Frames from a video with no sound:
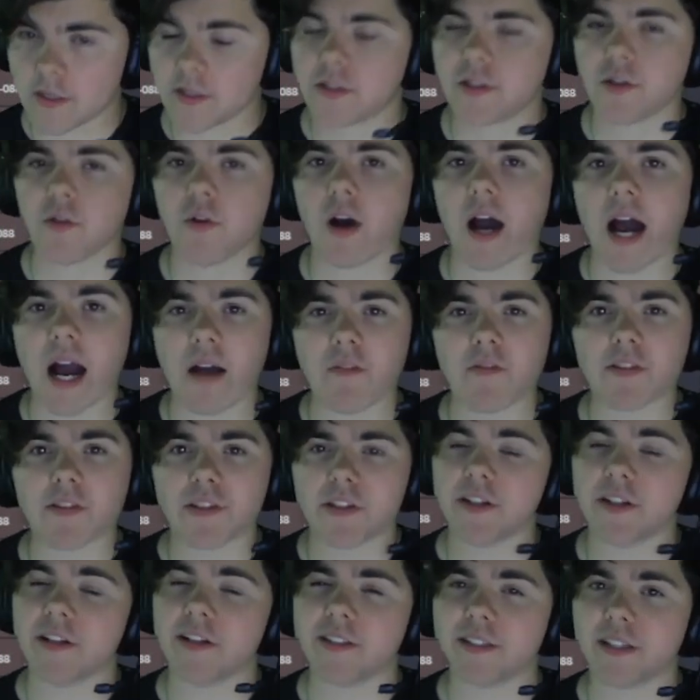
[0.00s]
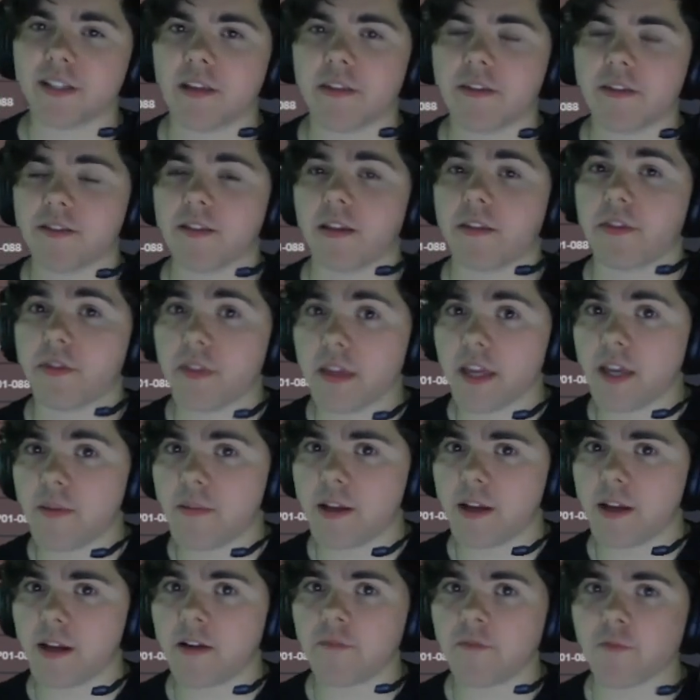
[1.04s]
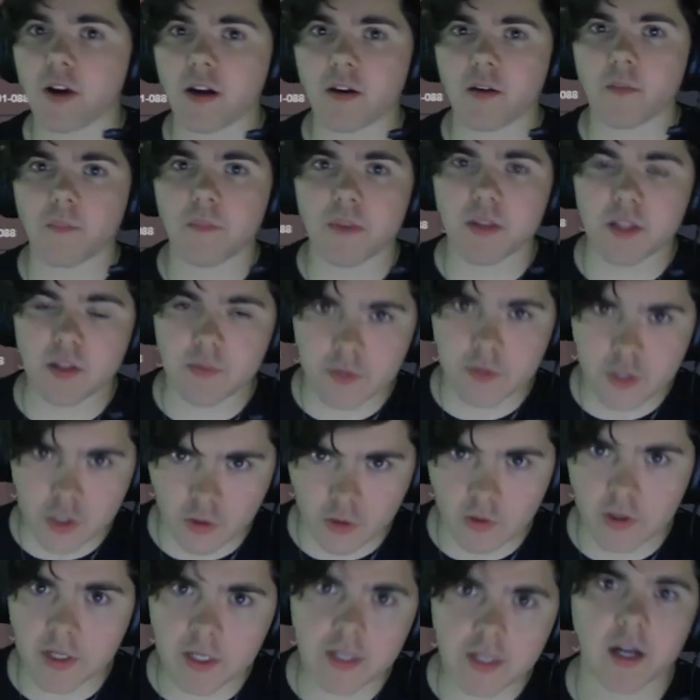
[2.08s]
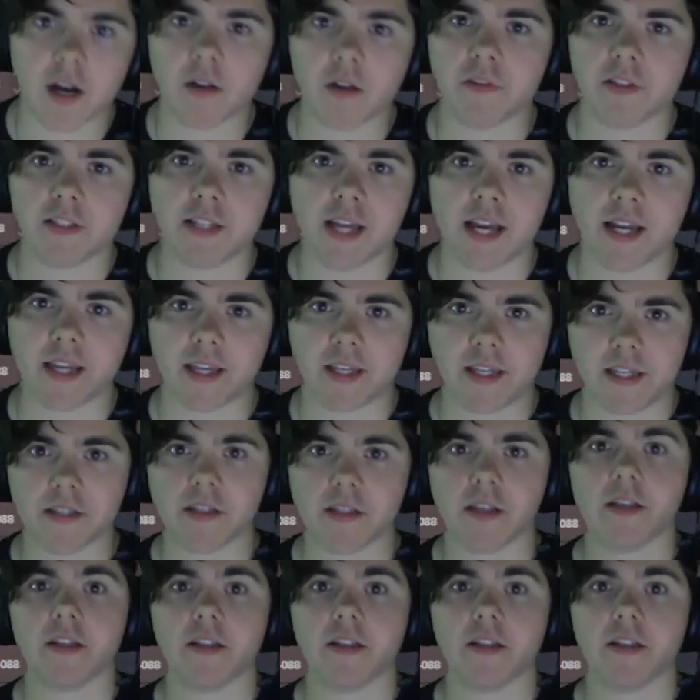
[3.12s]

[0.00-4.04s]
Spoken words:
So obviously you're going to see it's a theme here where the majority of the deck is